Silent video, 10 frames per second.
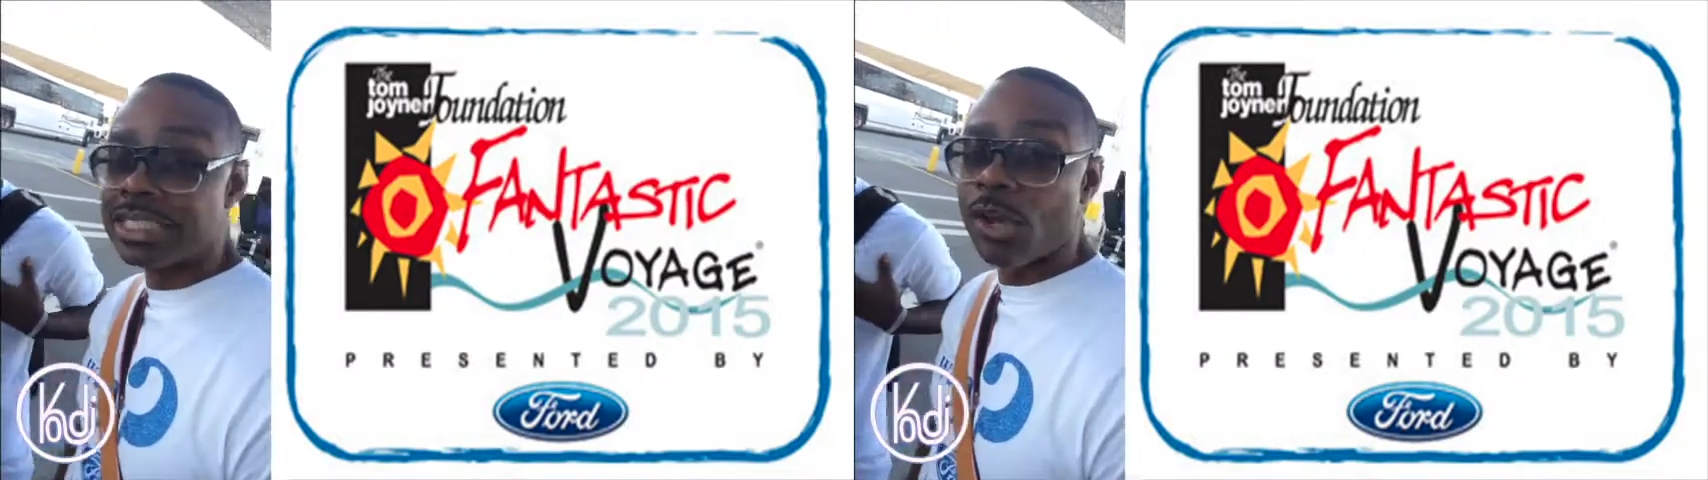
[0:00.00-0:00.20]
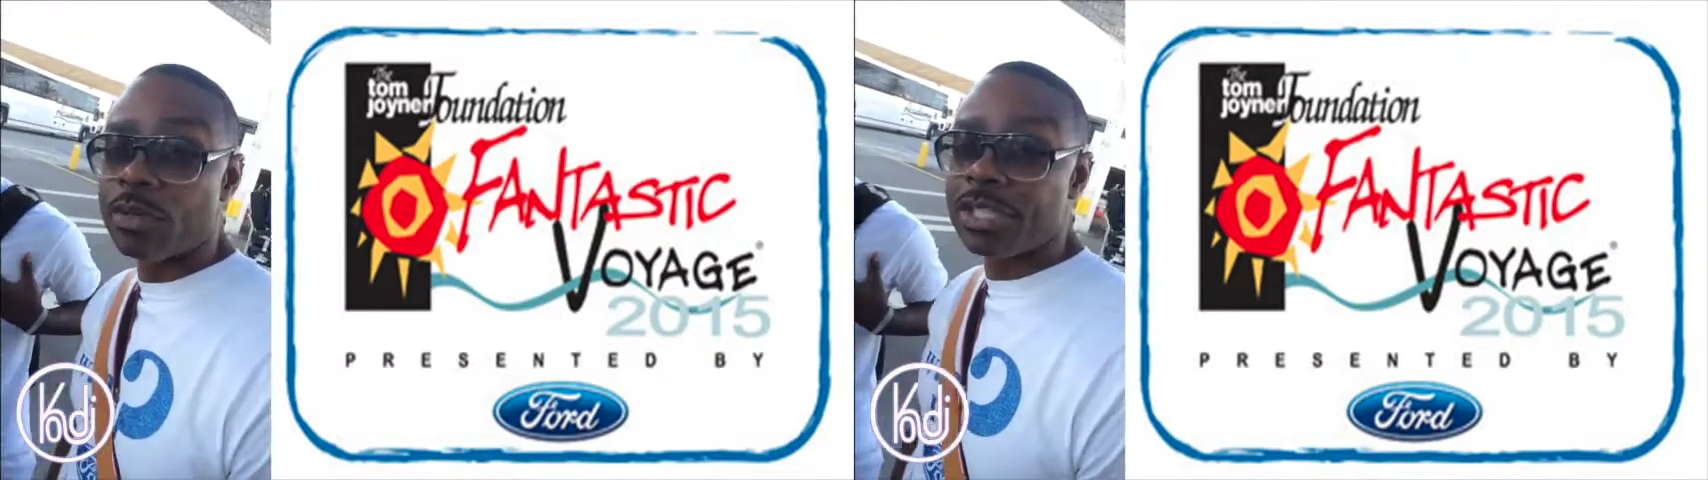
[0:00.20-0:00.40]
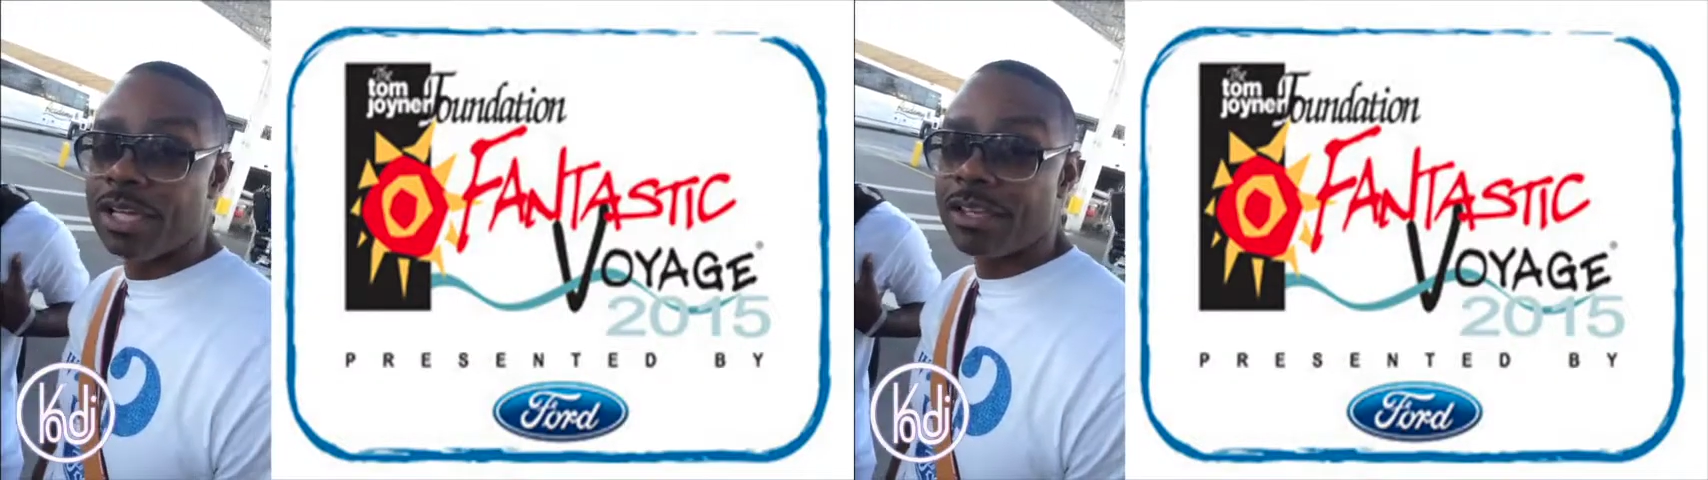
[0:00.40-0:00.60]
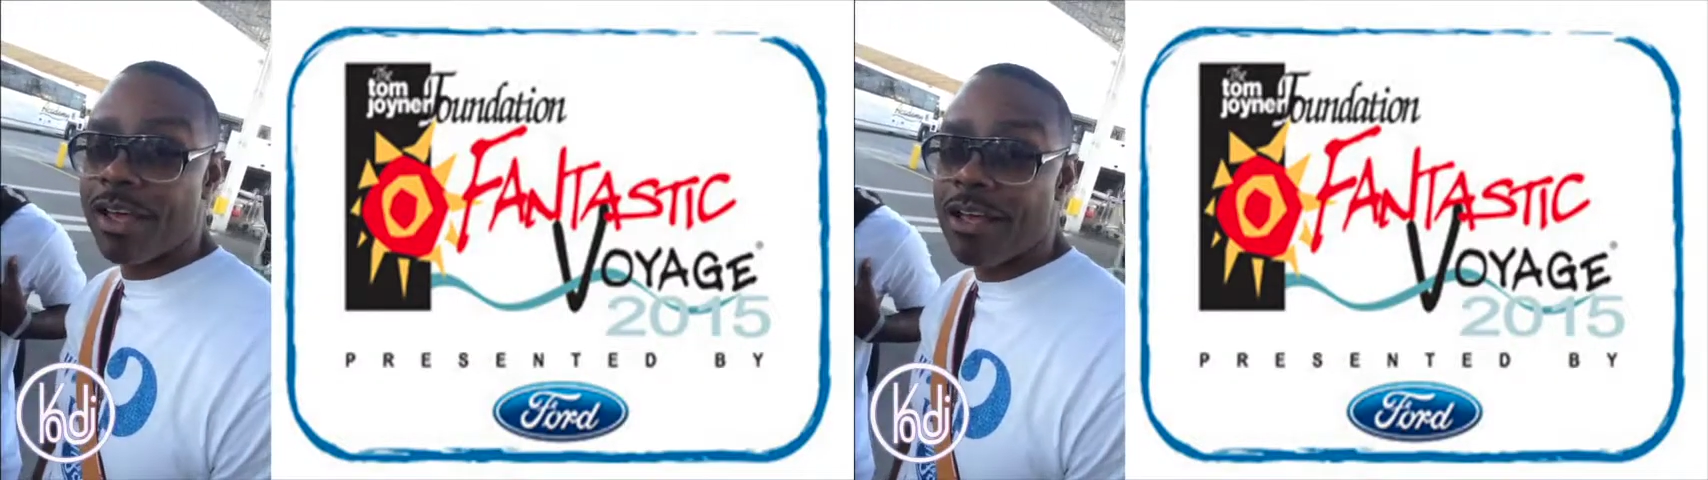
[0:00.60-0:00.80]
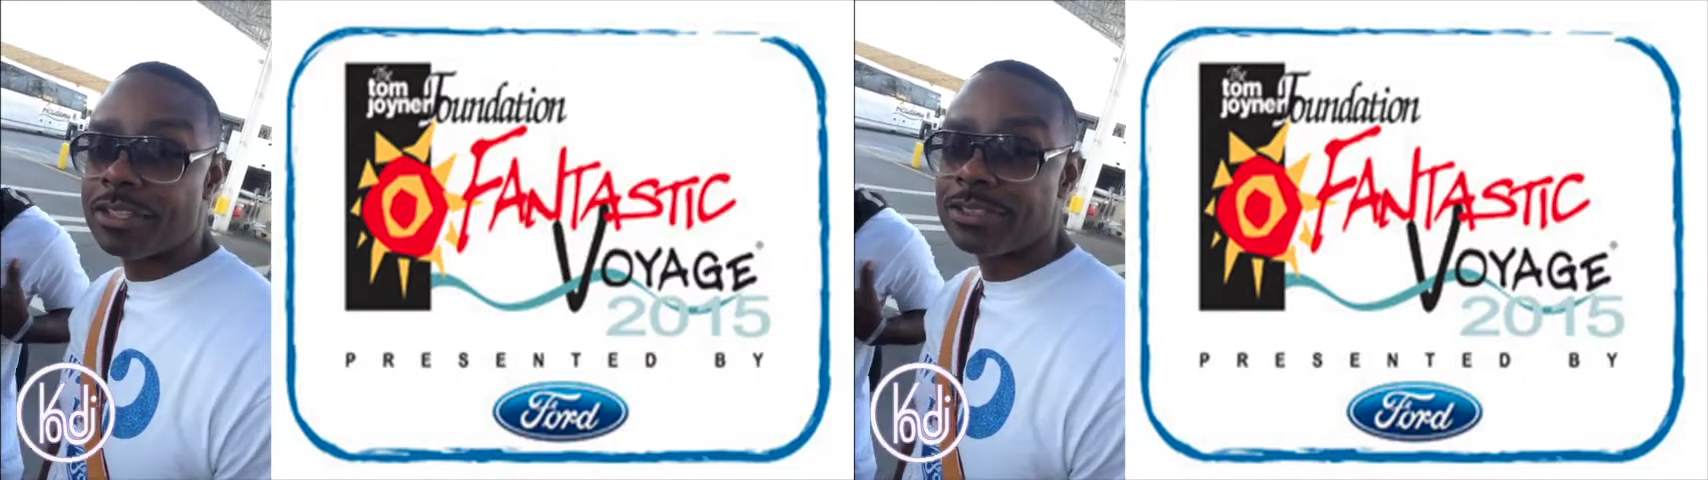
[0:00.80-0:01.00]
It's going down,
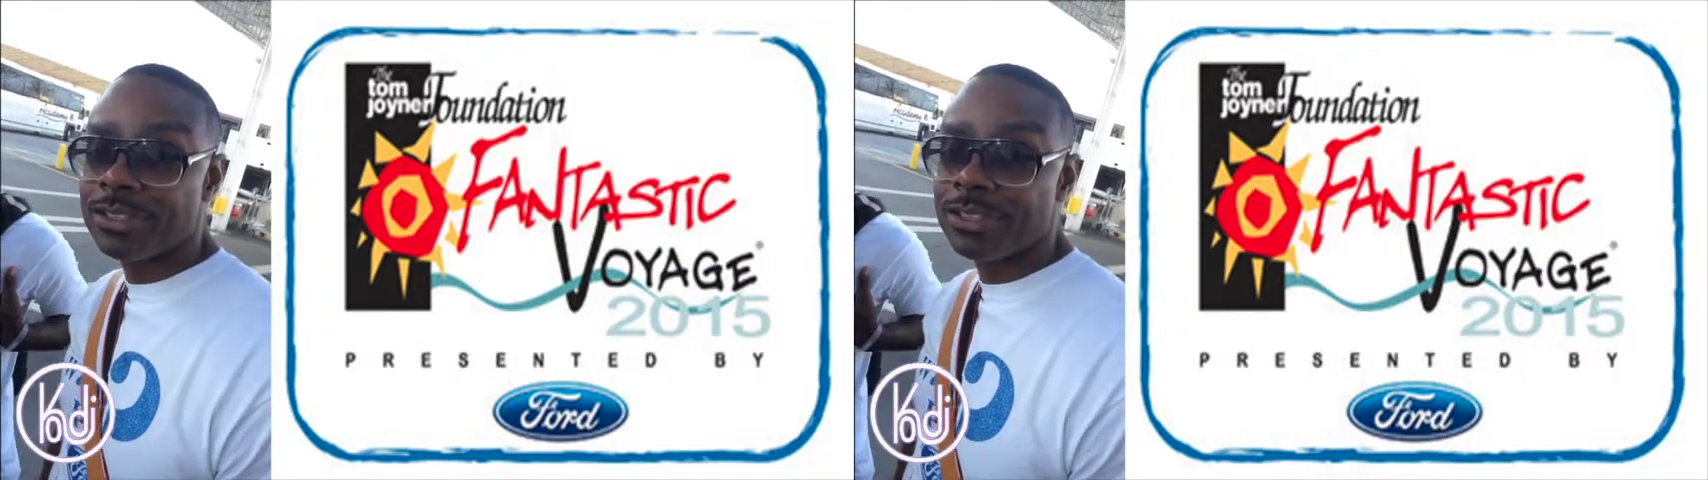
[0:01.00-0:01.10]
y'all.